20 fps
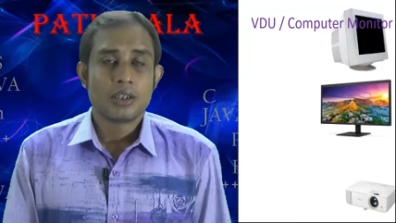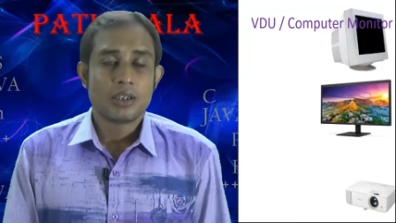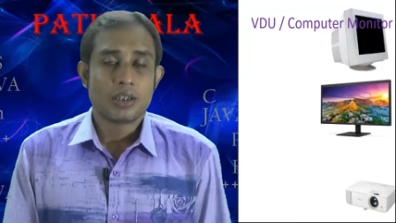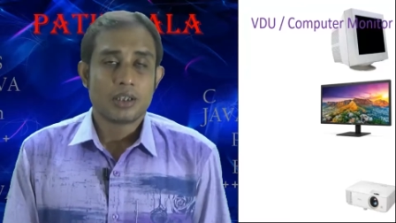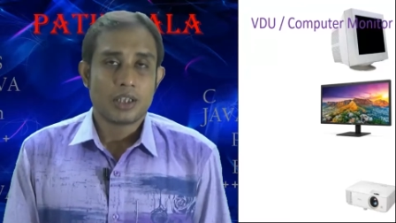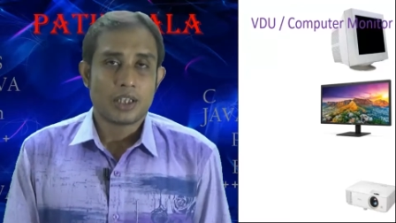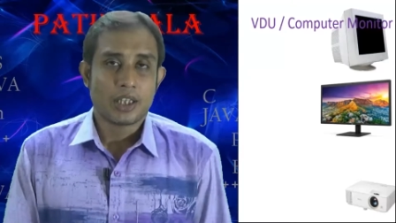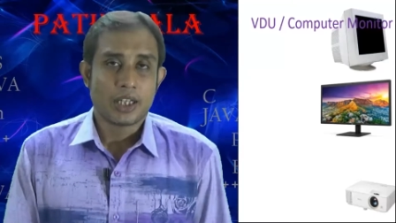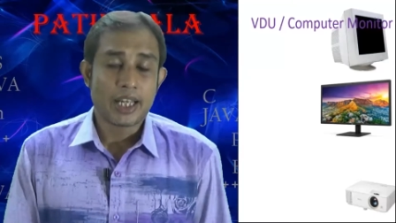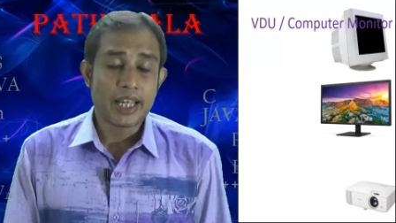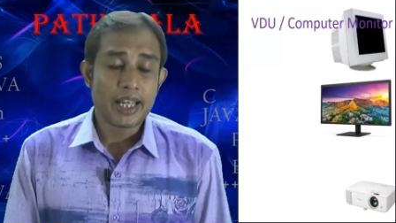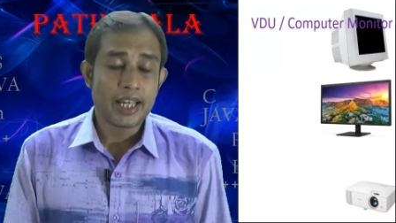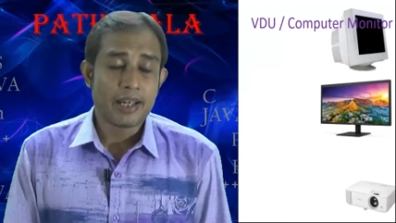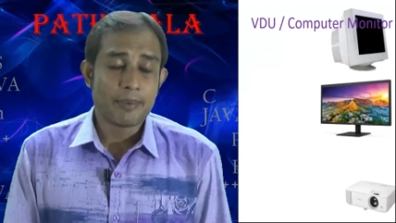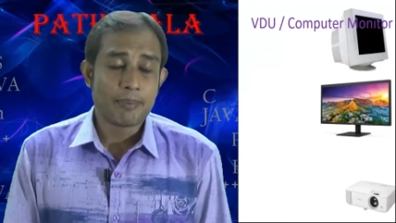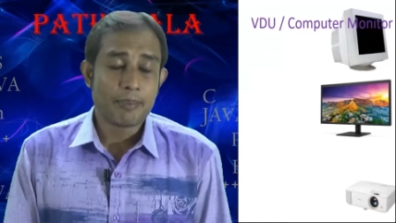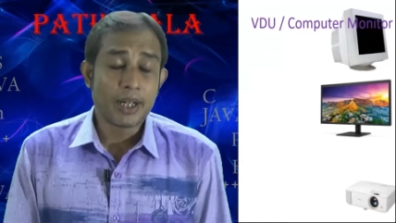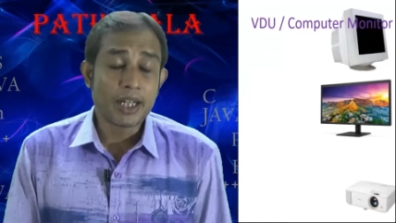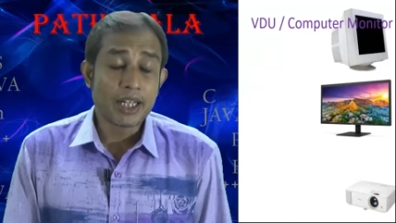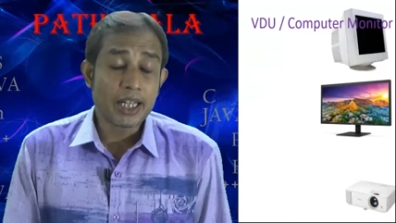
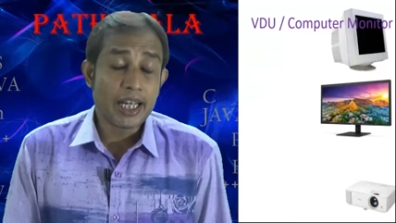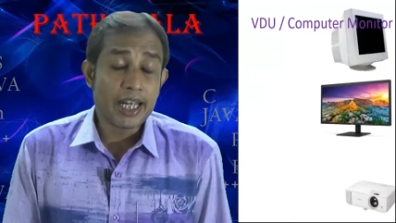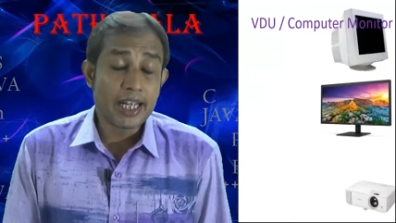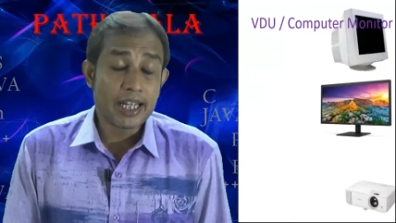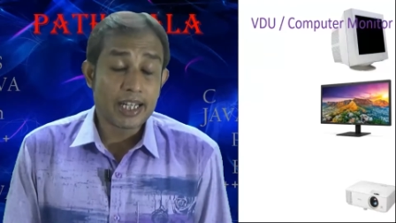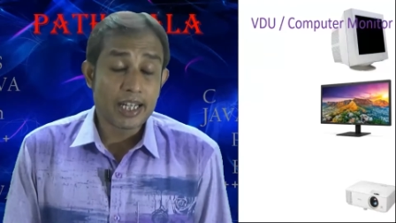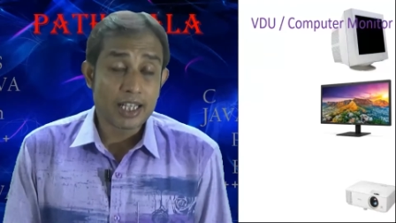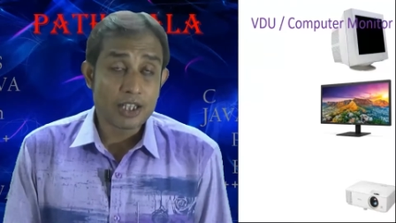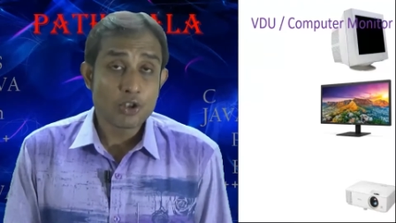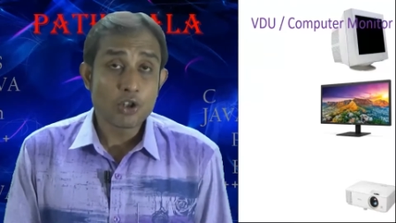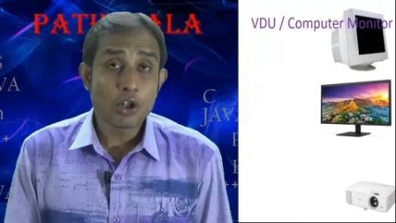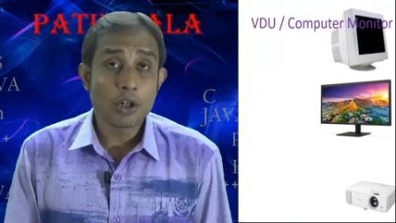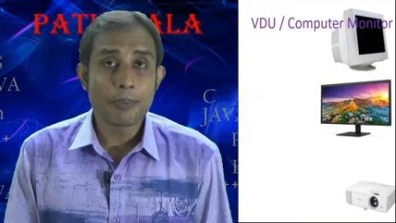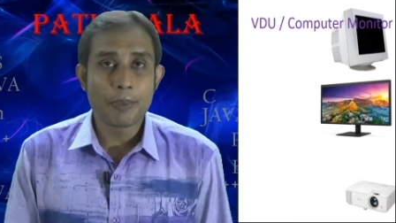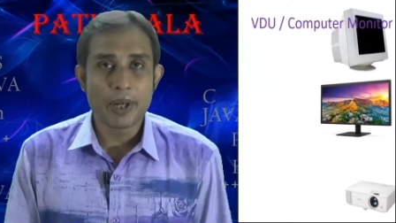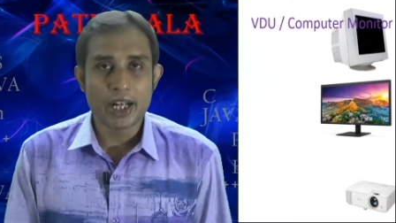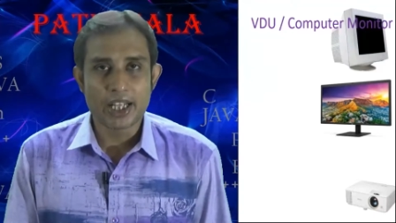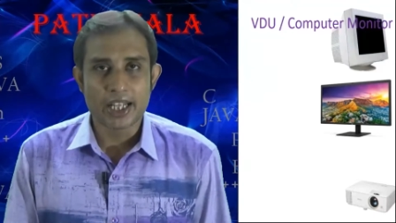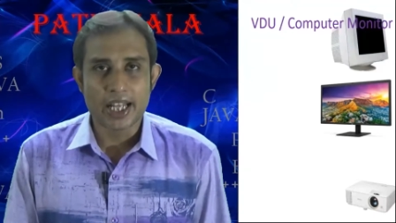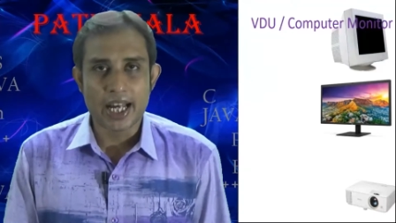but it does not
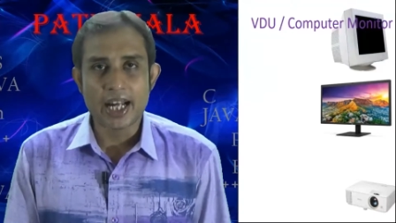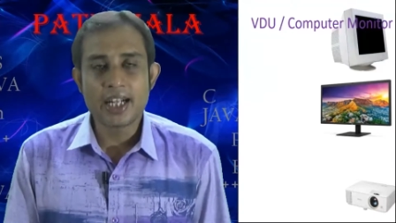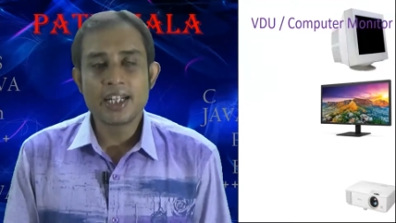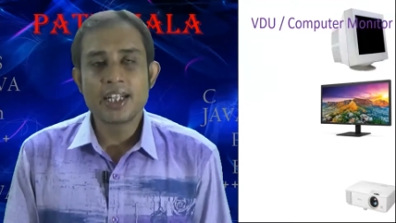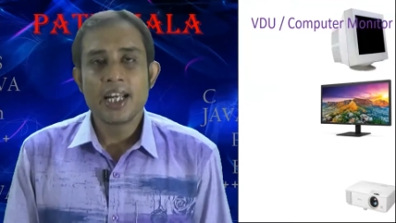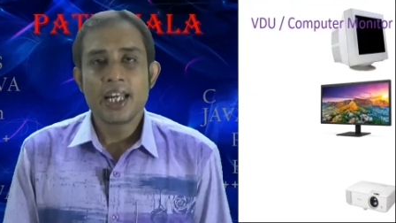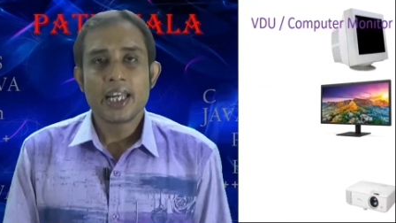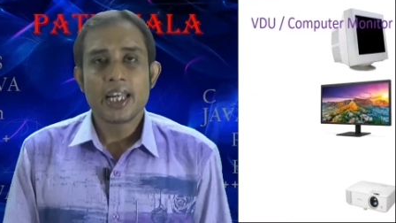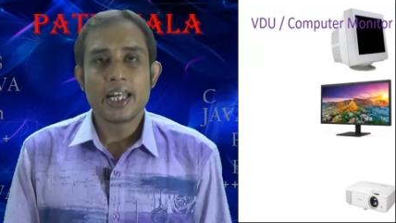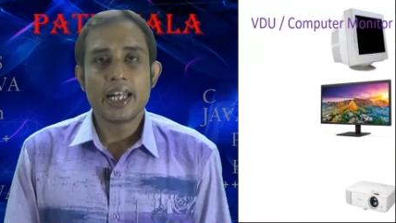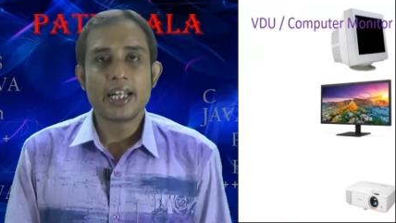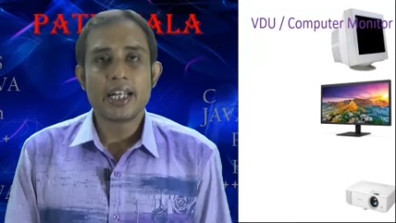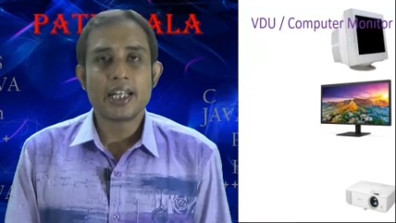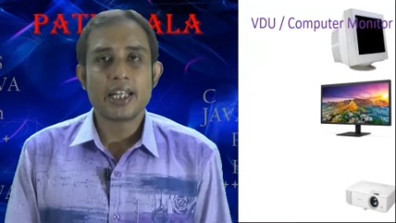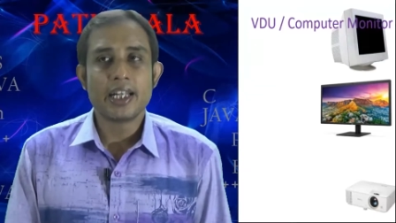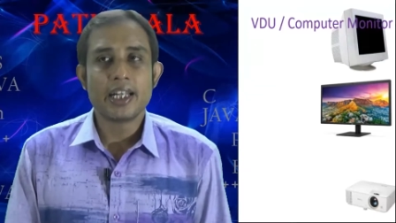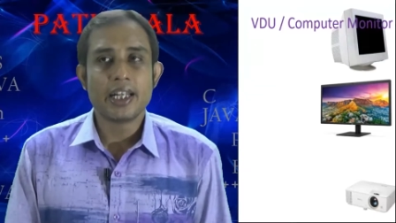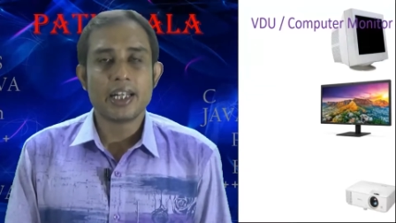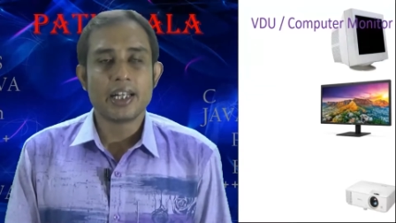mean that it